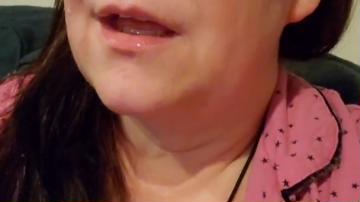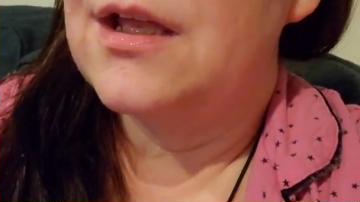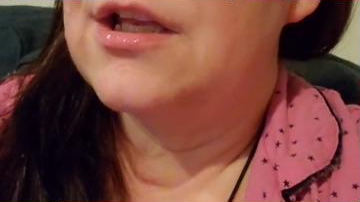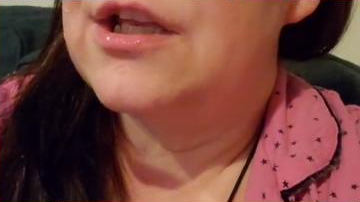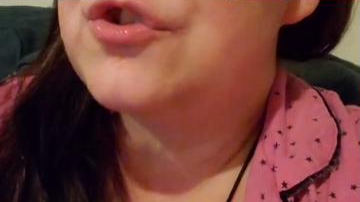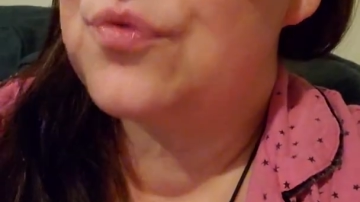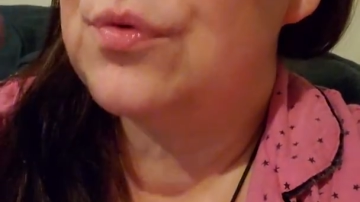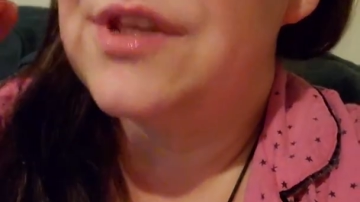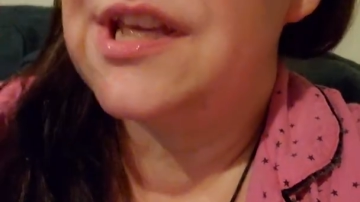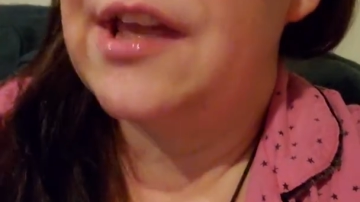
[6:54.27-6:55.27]
and
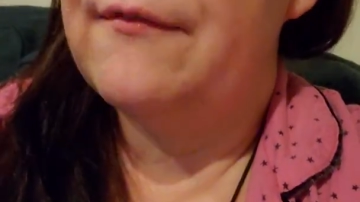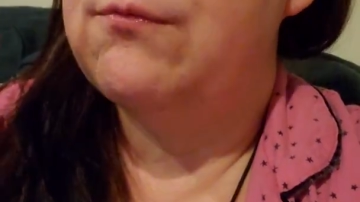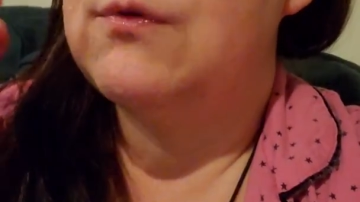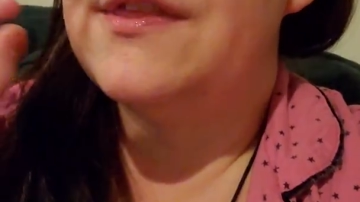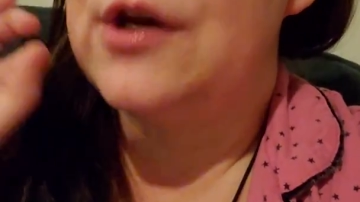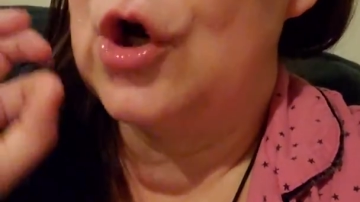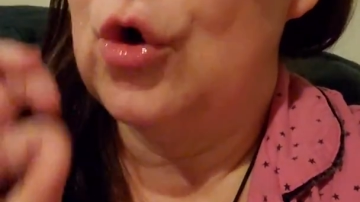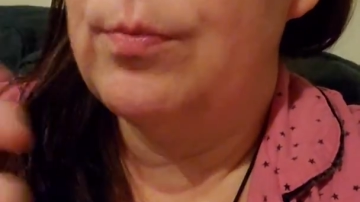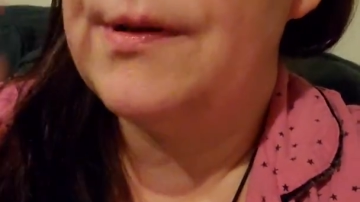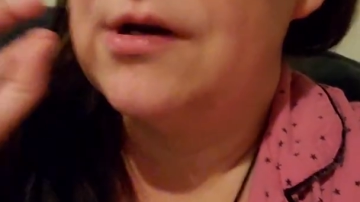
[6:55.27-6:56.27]
truly give with an
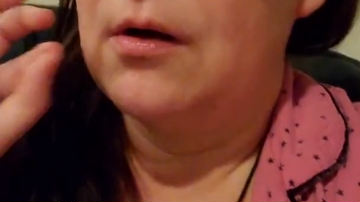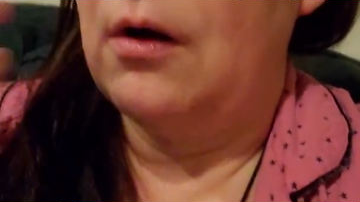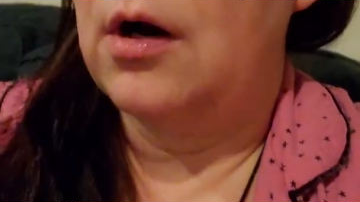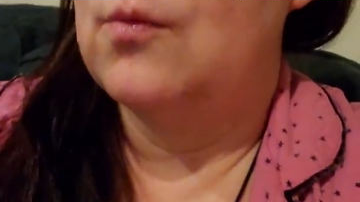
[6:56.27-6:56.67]
open heart